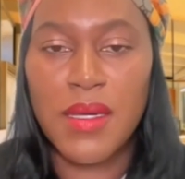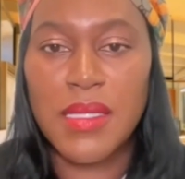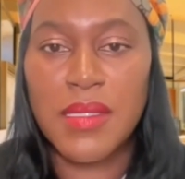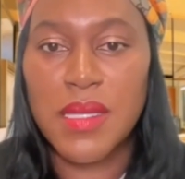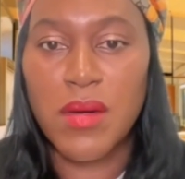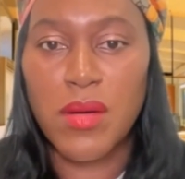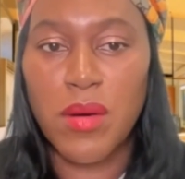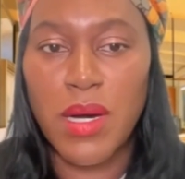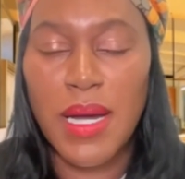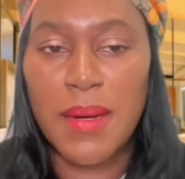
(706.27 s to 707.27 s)
And
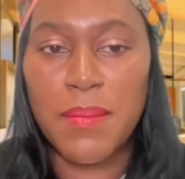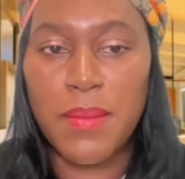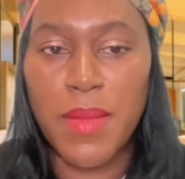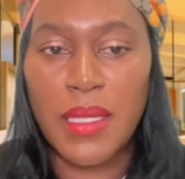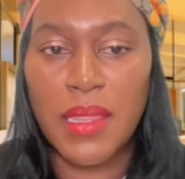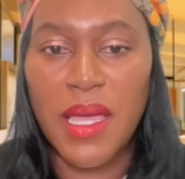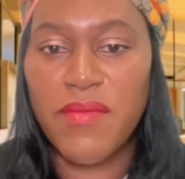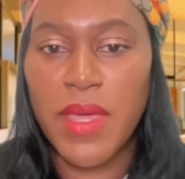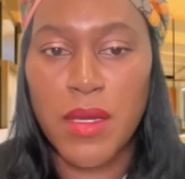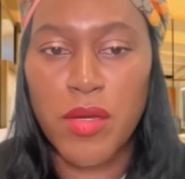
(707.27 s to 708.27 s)
so I
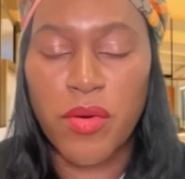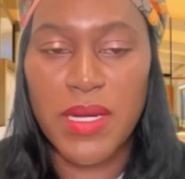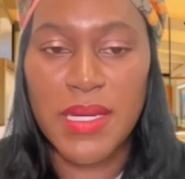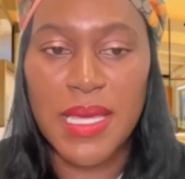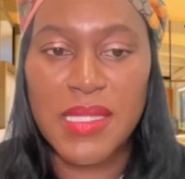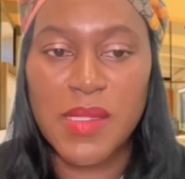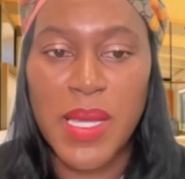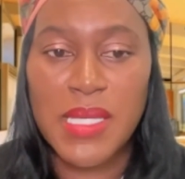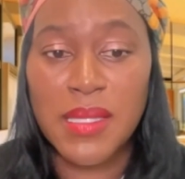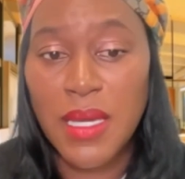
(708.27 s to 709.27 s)
love that you created that
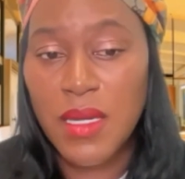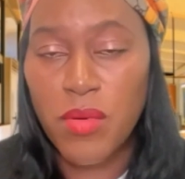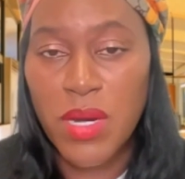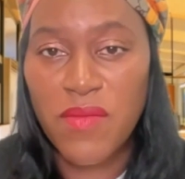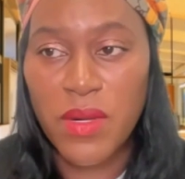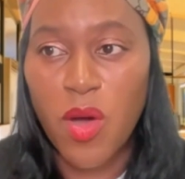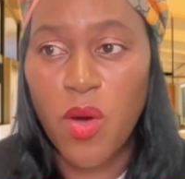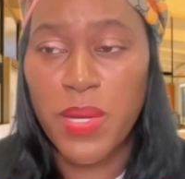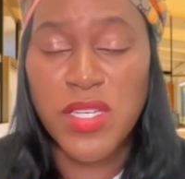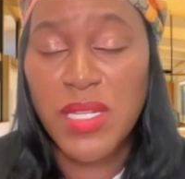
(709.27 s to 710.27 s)
space and that you were even
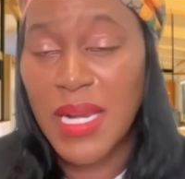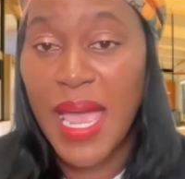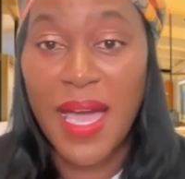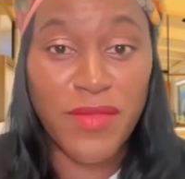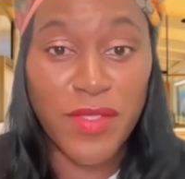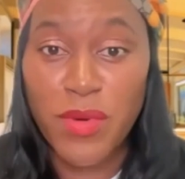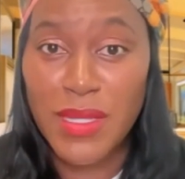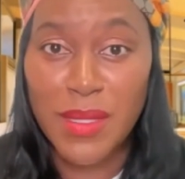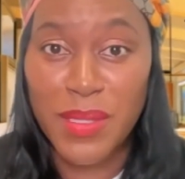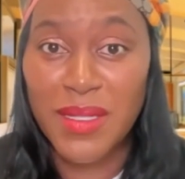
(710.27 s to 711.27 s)
open. You didn't have to
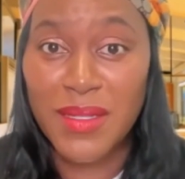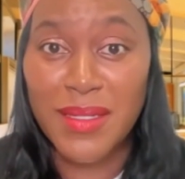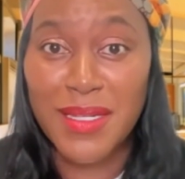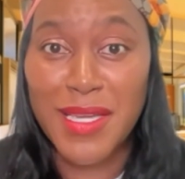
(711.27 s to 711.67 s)
read the book.